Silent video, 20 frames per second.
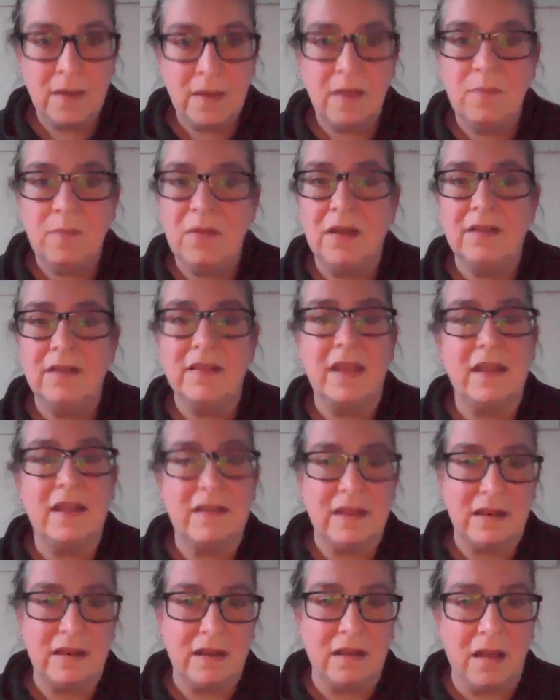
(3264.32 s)
because they
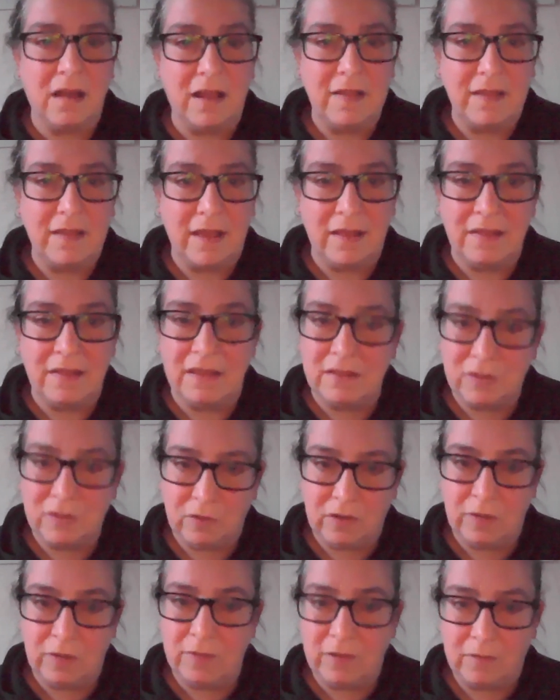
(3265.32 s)
didn't like that. They thought
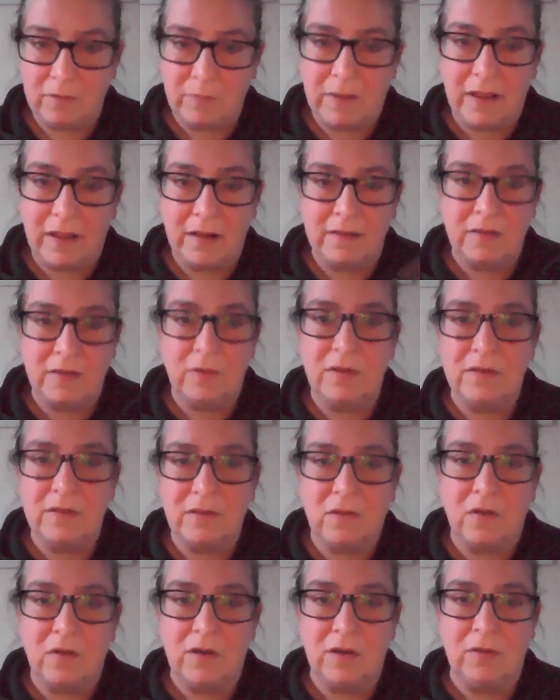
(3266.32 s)
it was bad. So it's
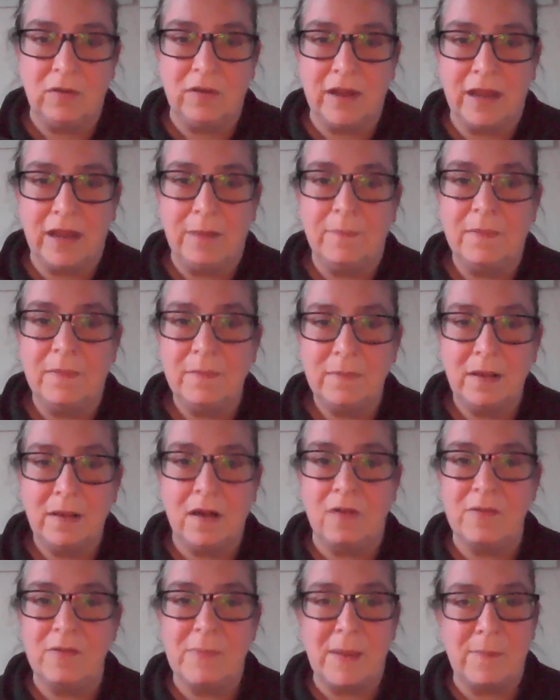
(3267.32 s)
got a new name.
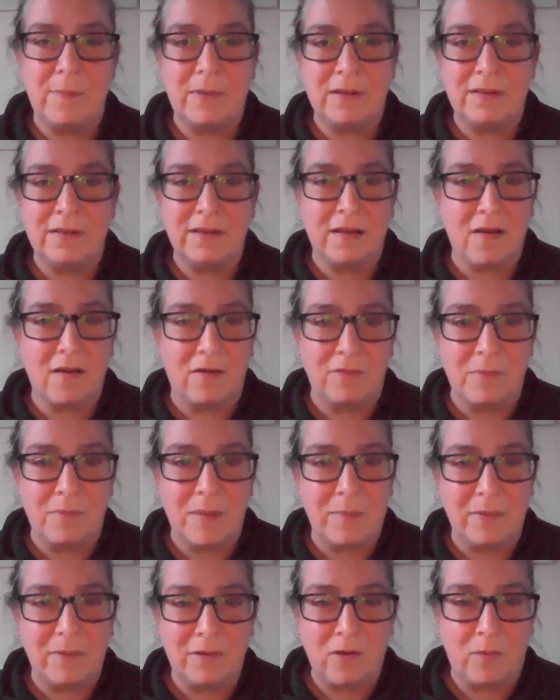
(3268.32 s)
Can't remember because I can't
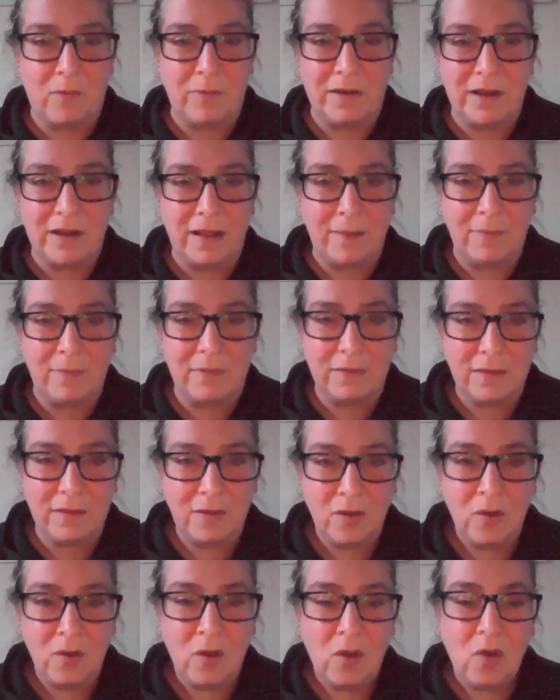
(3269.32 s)
remember common names.
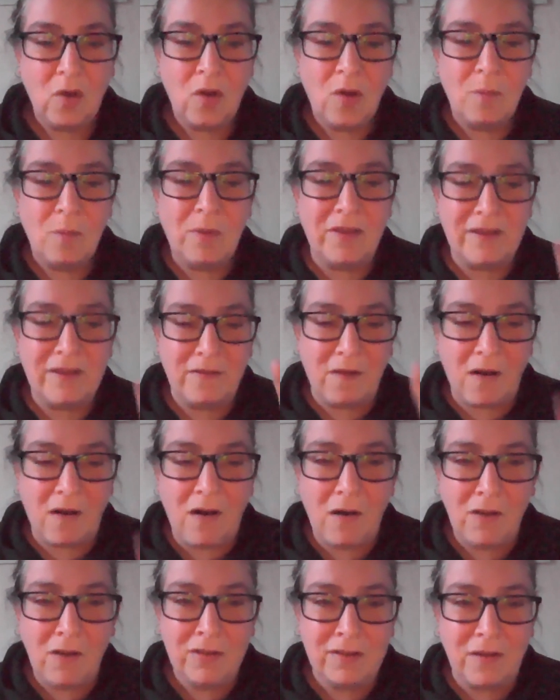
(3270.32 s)
But there
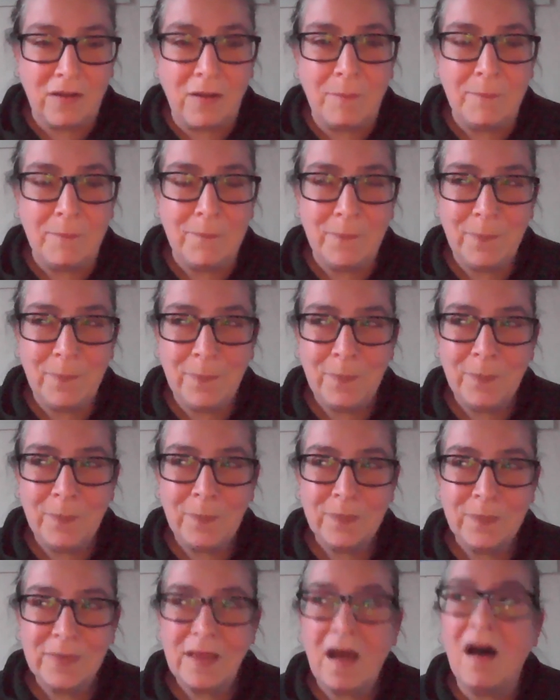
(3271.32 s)
are some.
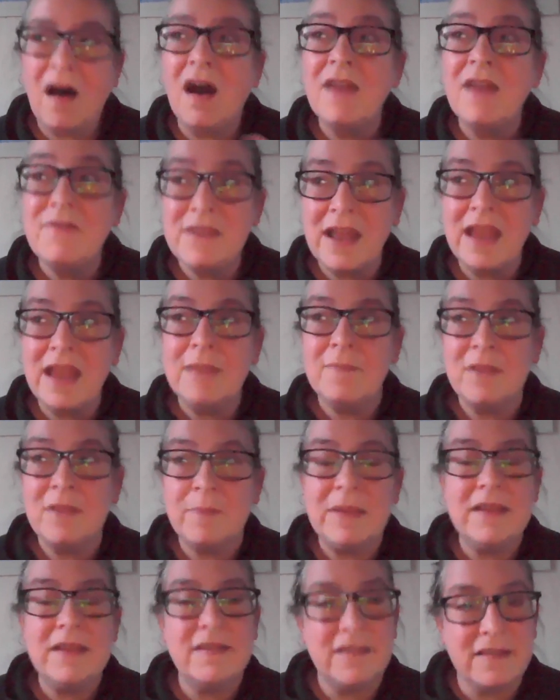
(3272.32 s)
I've named
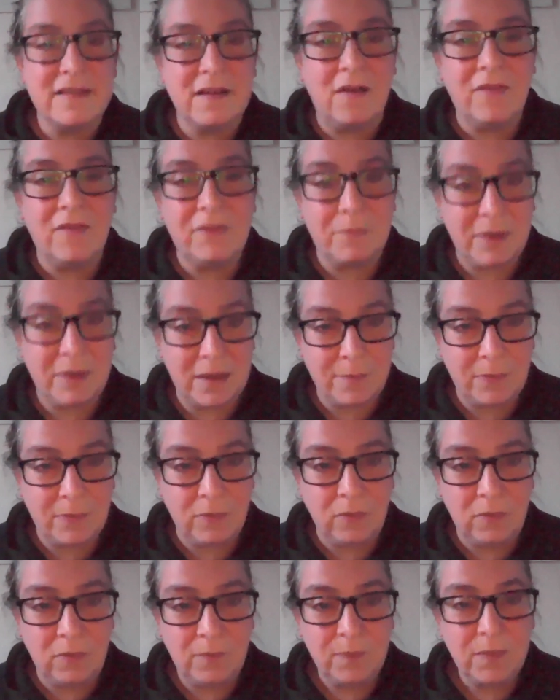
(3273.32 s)
species after
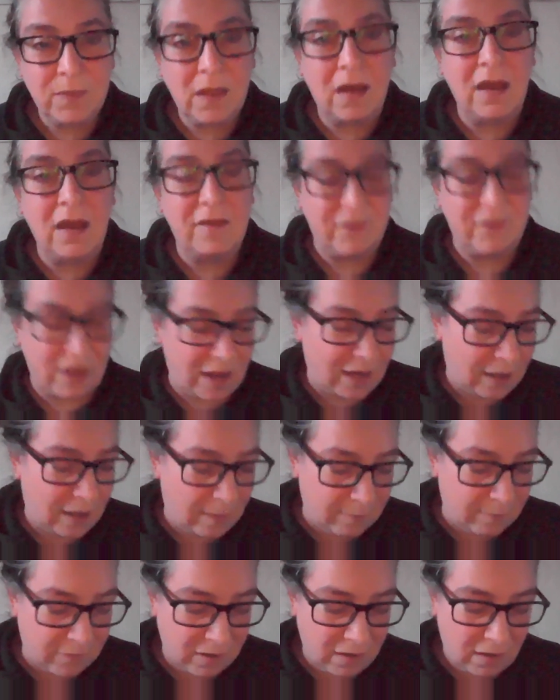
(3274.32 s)
people. I've
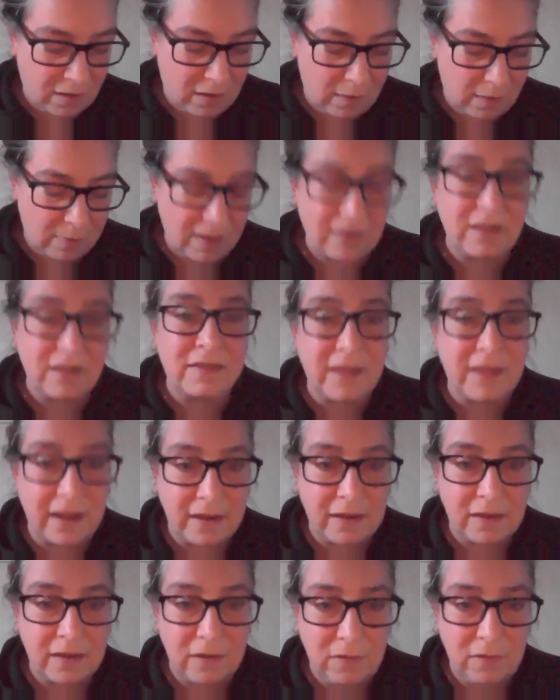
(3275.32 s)
named as a
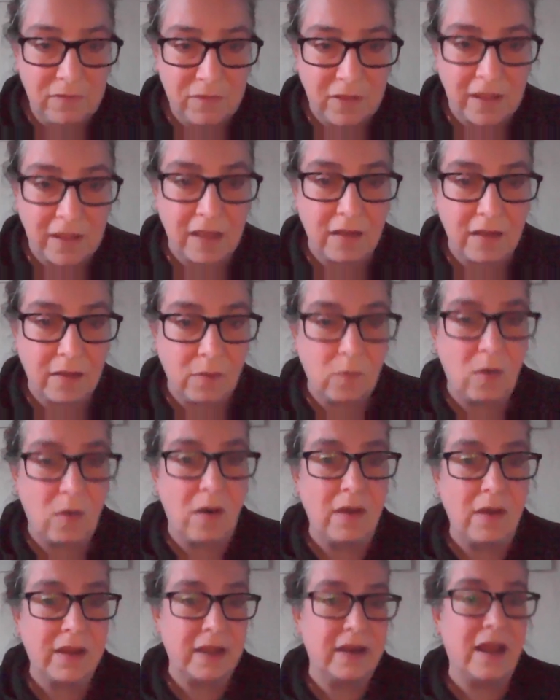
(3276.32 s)
thank you for their
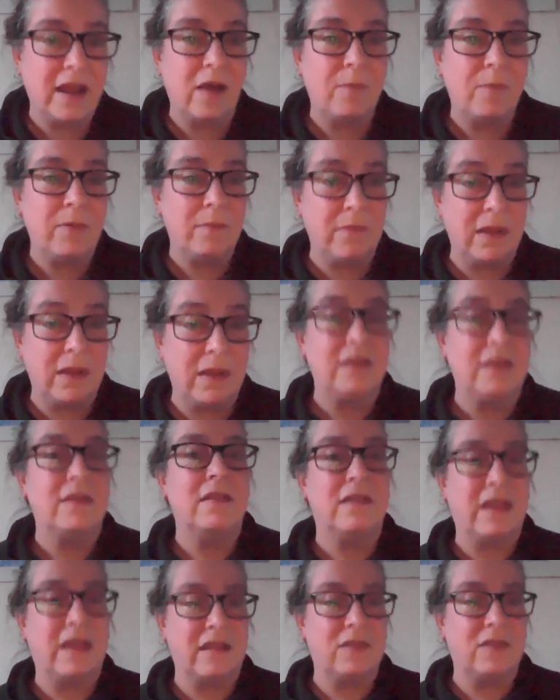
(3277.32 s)
work in helping me
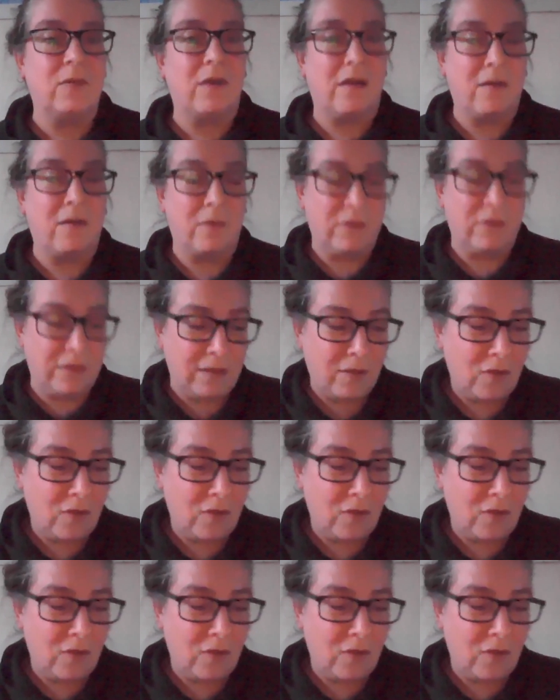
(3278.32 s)
get to where I was.